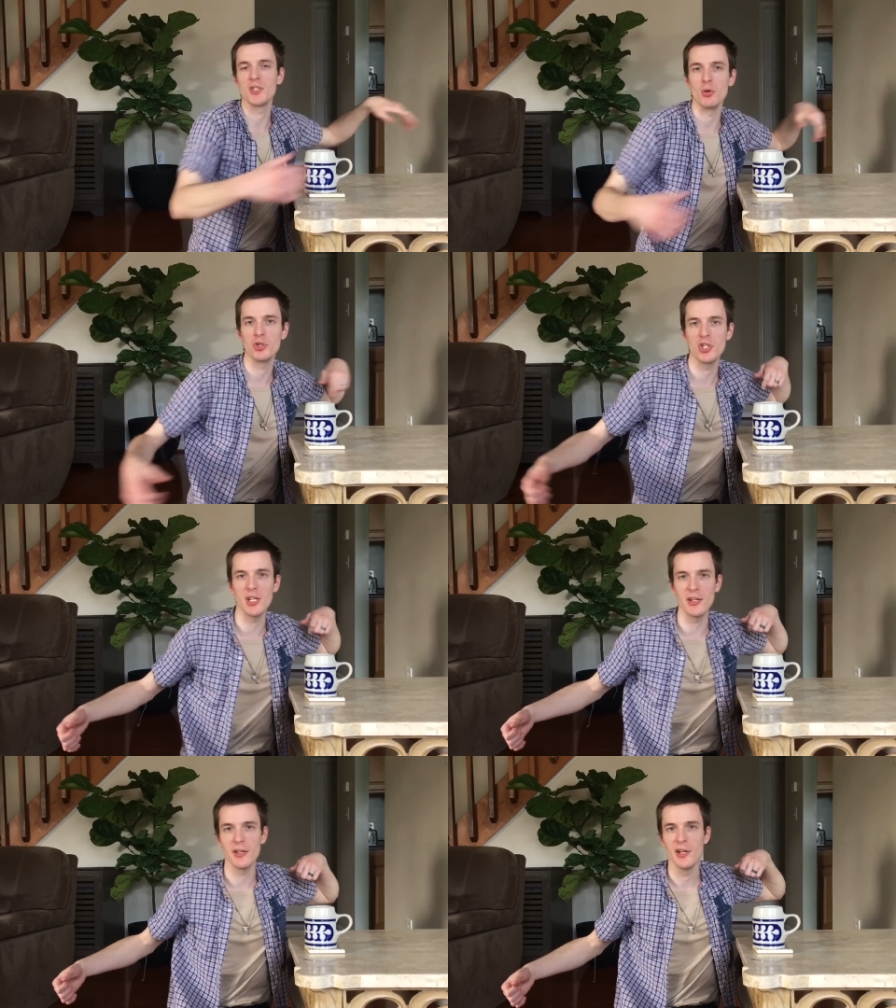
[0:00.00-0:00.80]
So
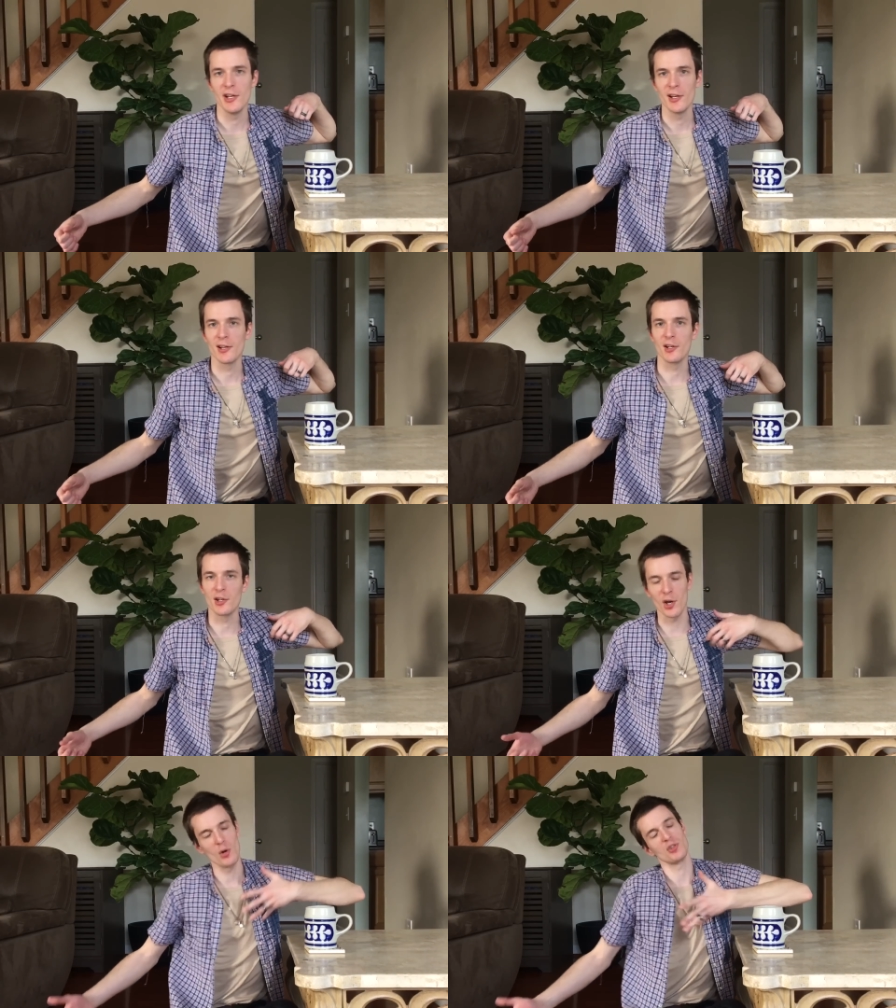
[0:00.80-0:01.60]
she
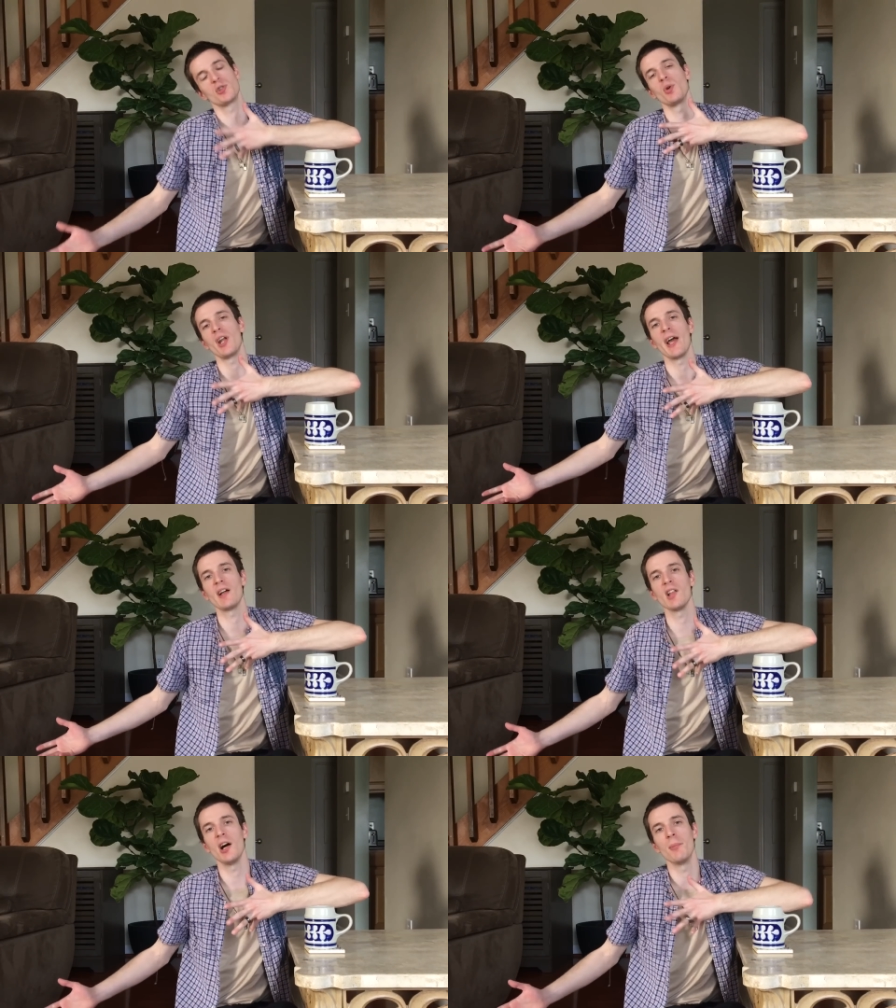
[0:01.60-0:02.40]
goes to a
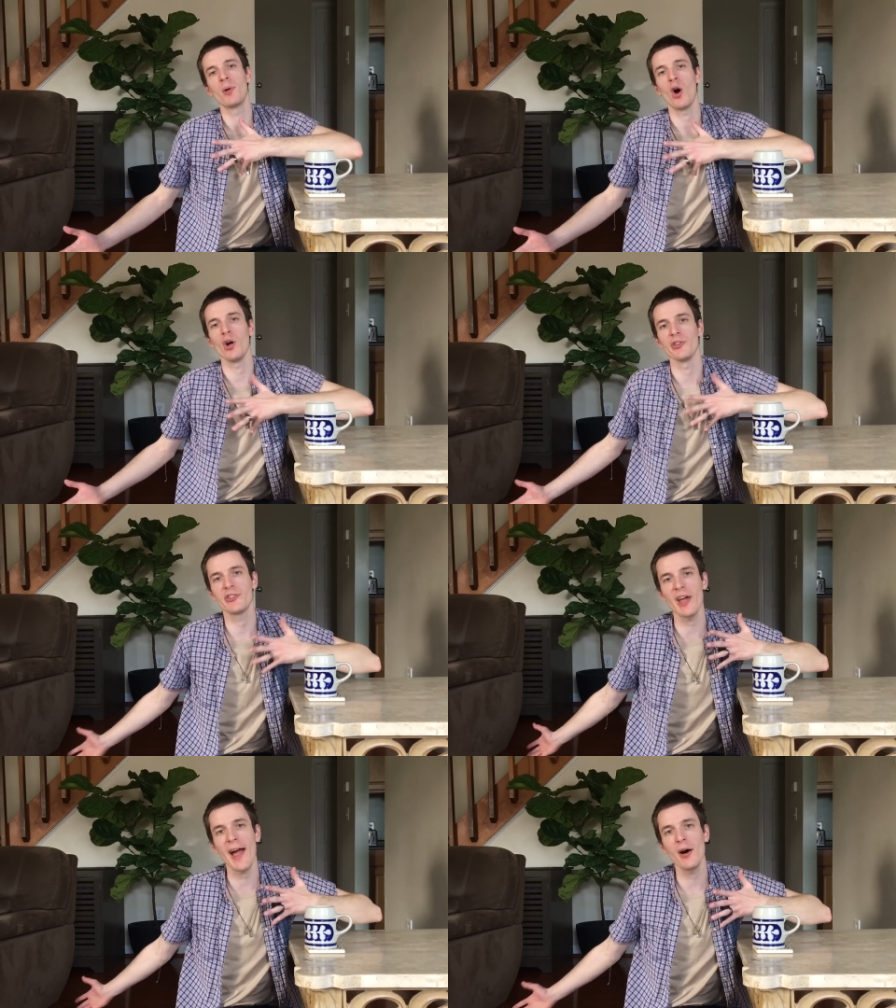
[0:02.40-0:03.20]
nightclub called
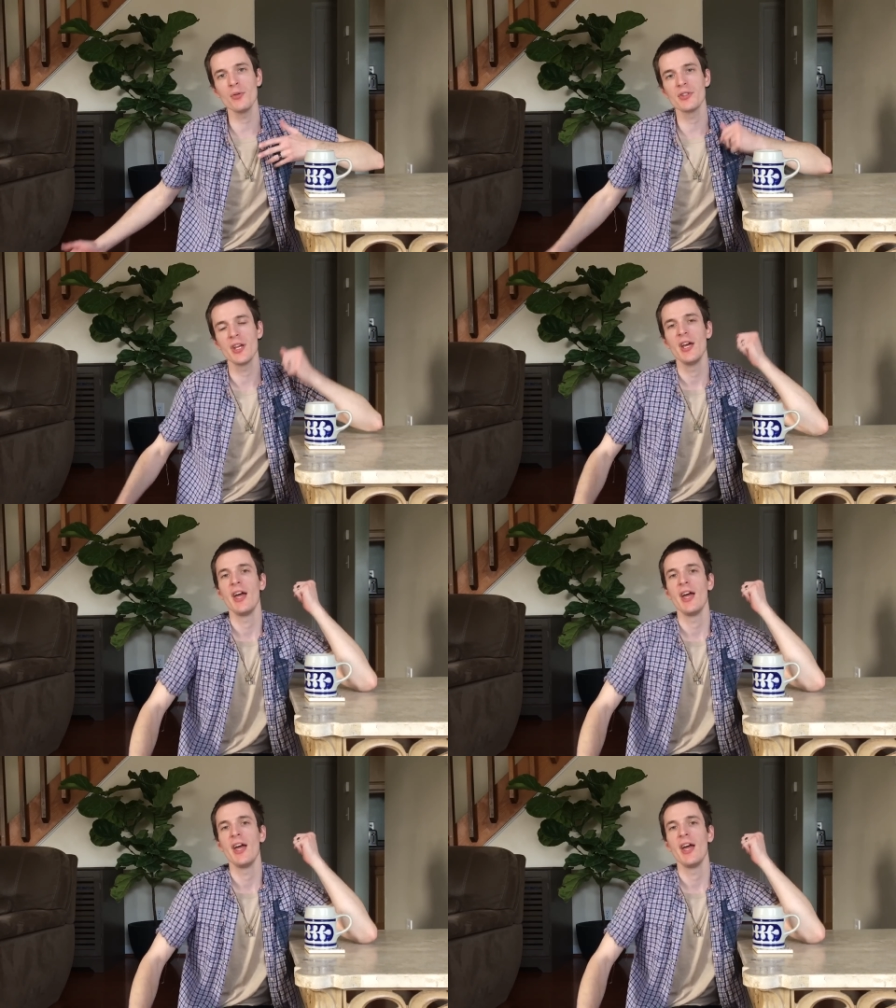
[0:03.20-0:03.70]
Sound